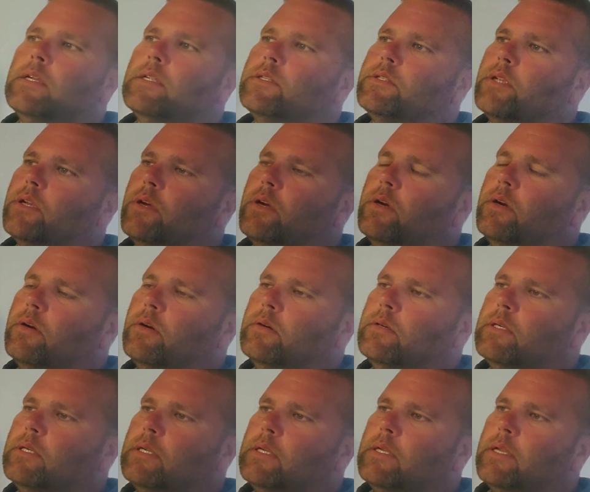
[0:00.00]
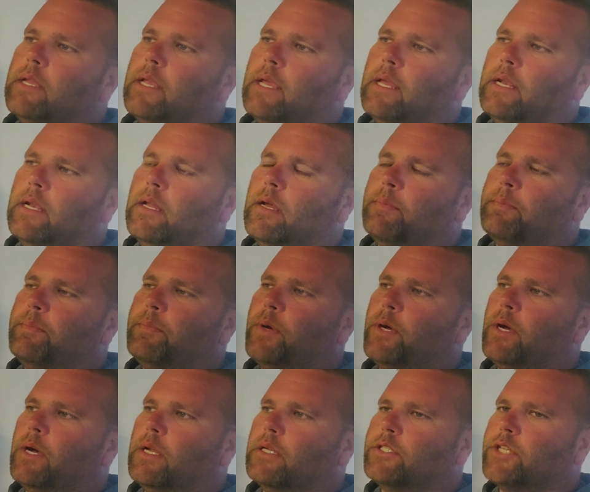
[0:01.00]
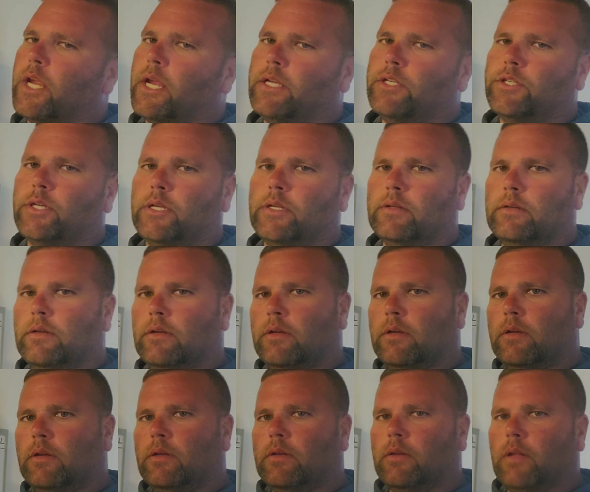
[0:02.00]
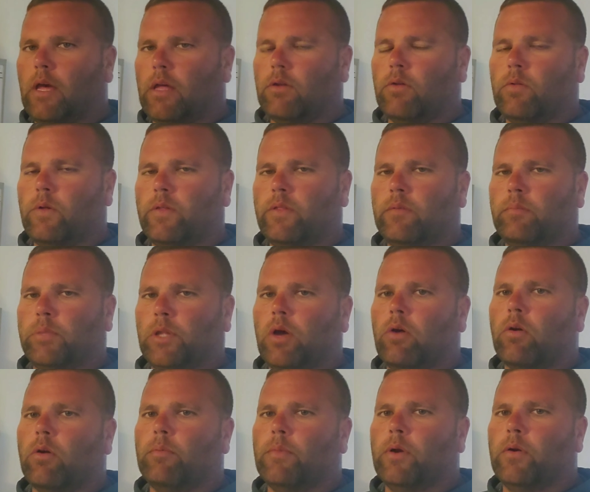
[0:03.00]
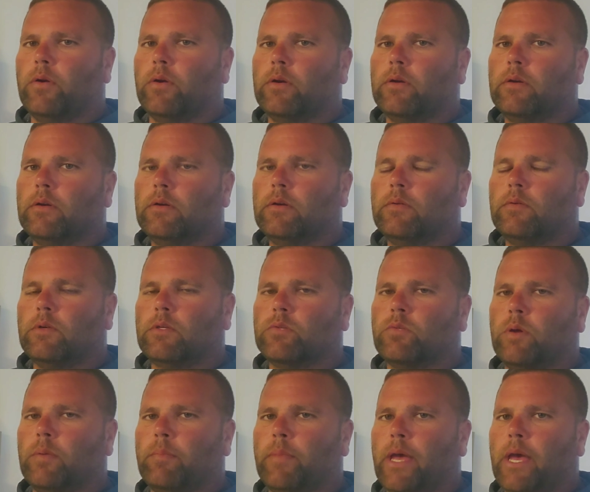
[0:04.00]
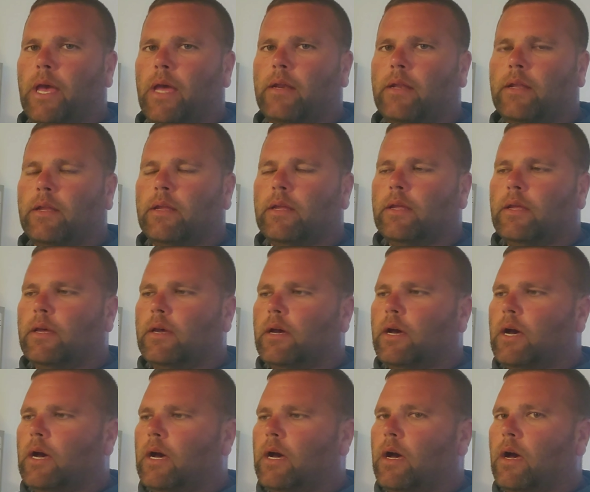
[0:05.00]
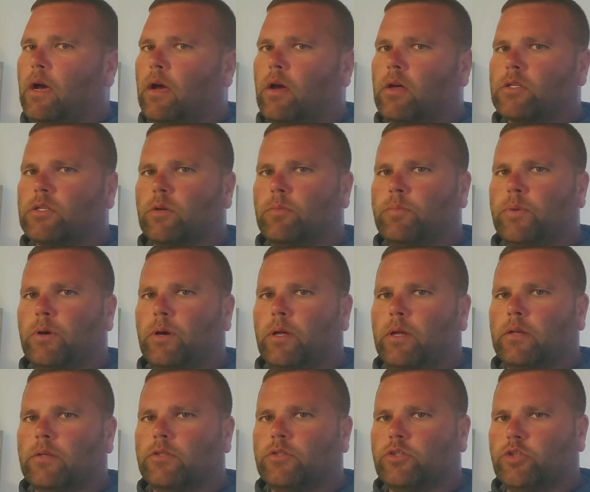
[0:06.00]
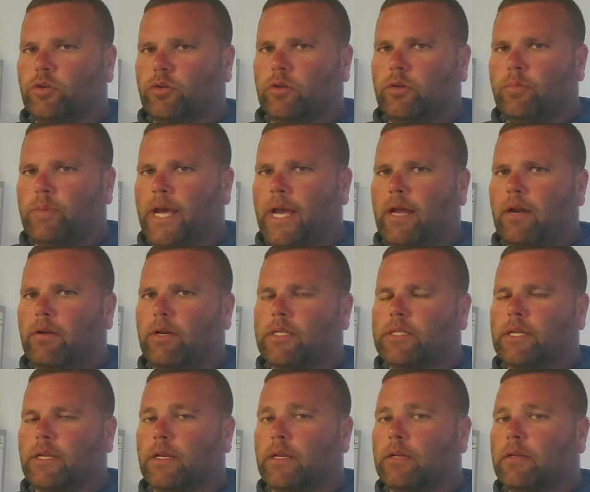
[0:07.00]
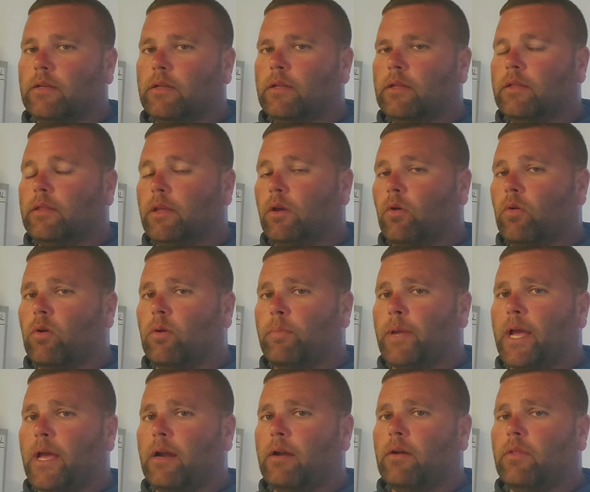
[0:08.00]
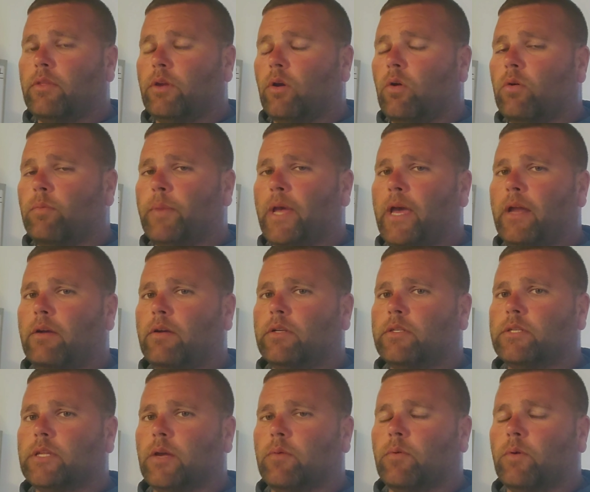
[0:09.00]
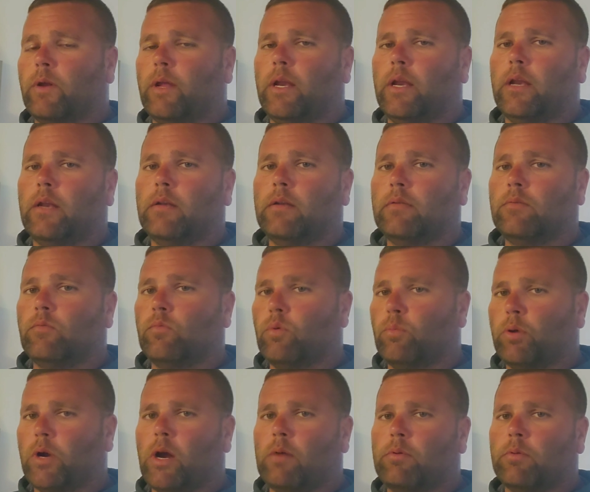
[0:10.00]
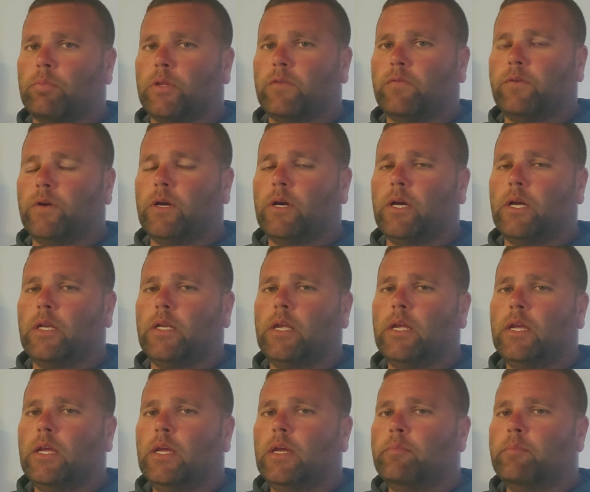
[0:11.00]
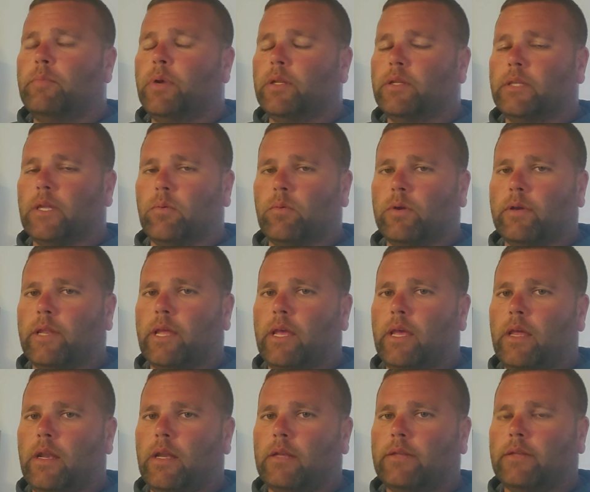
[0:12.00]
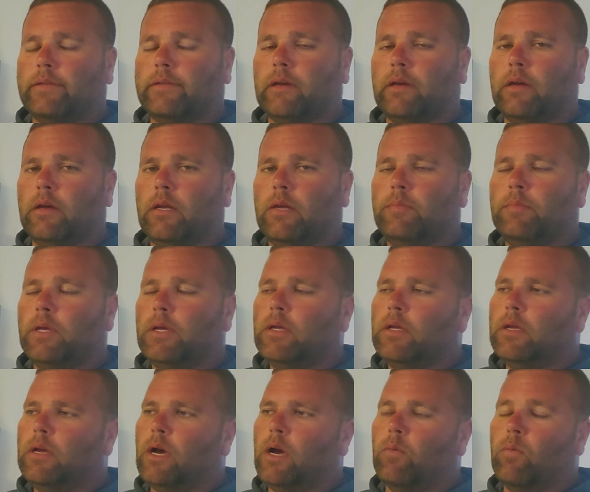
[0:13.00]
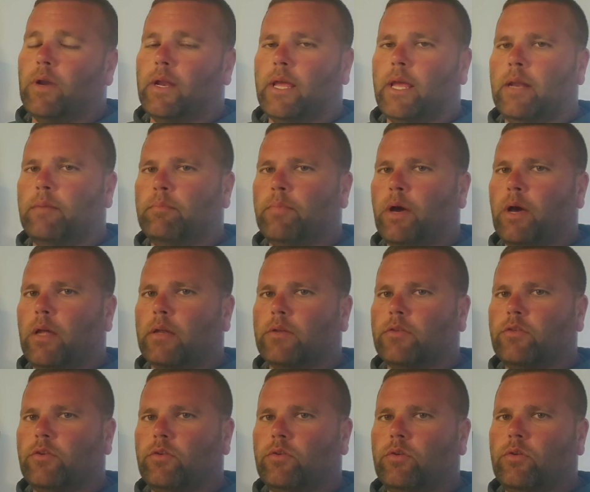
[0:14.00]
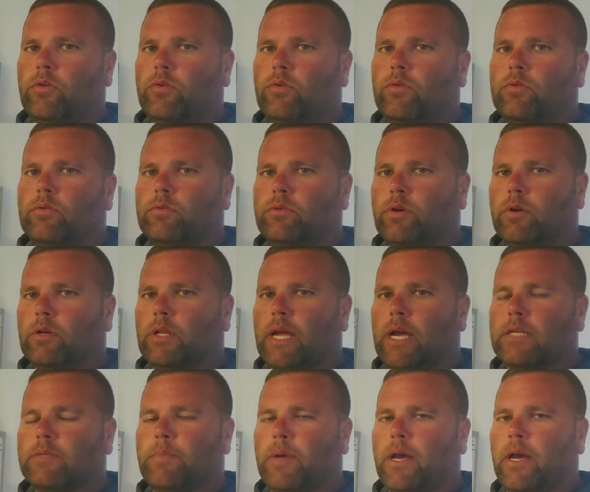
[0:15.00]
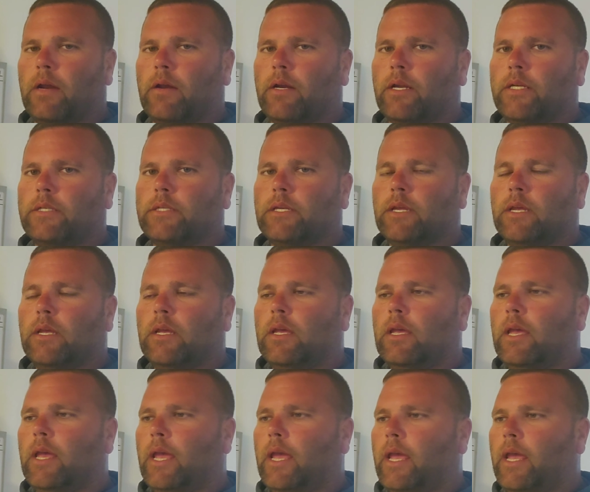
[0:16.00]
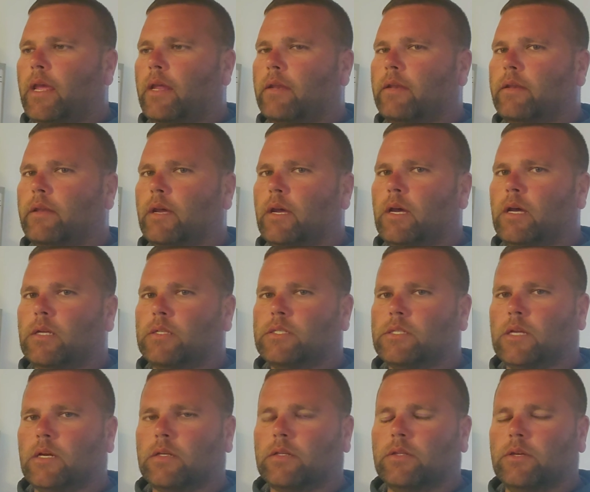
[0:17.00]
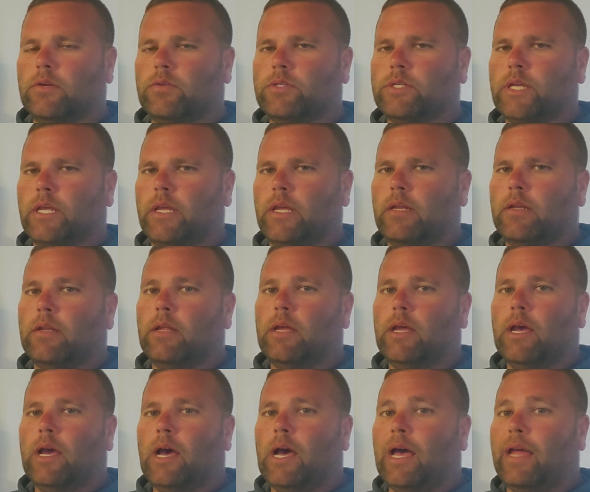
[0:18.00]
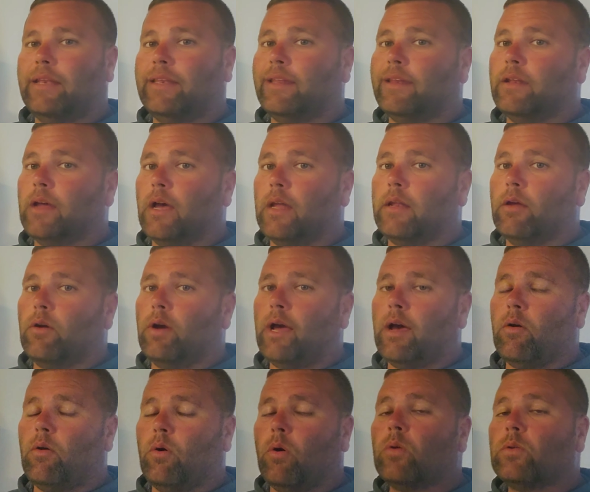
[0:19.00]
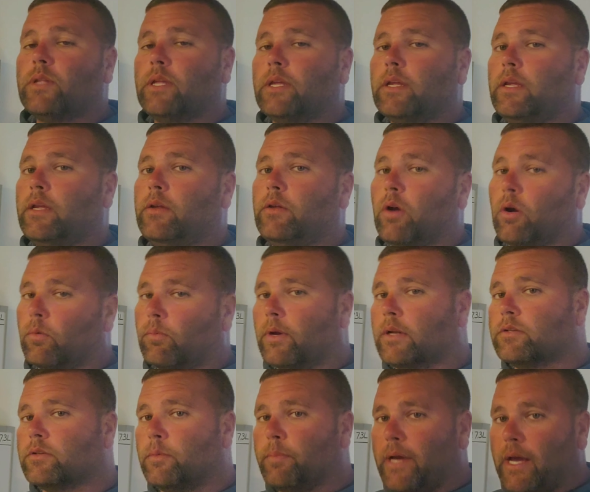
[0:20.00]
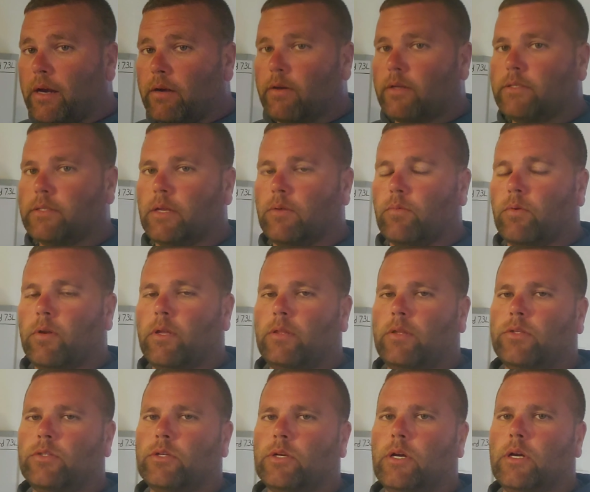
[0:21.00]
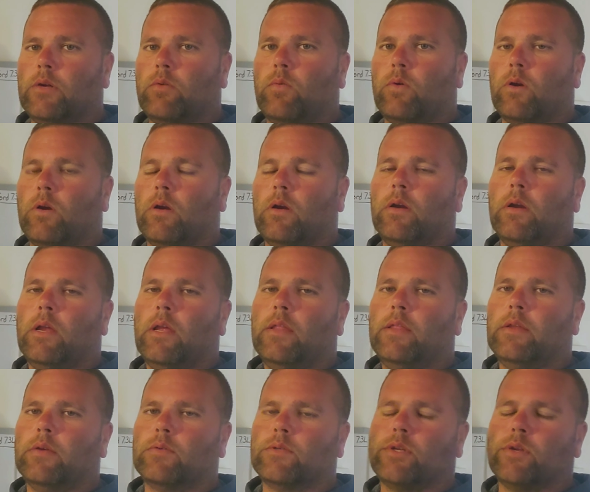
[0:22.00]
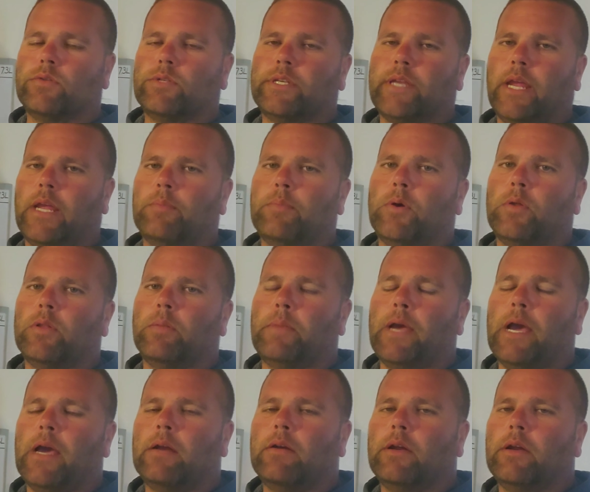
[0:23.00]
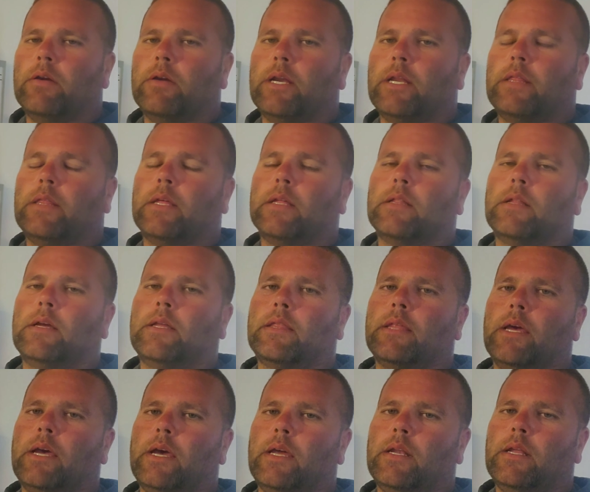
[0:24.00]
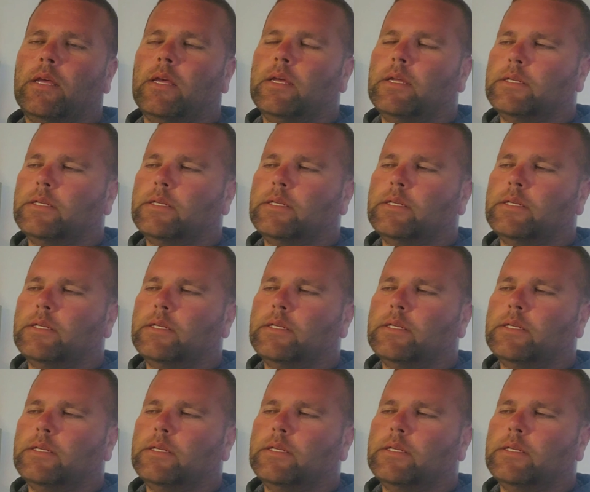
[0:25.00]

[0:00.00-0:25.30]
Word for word: So ended up uh, changing not only the blower motor, which went bad, uh, I also put two new batteries in it. The older battery, the old batteries that were in it were probably fine, but they were dead at the time. I went ahead and bought two new Duralast batteries and uh, stuck those in. I did not know how old the original batteries that were in the truck were. There was no stamp on the battery or anything like that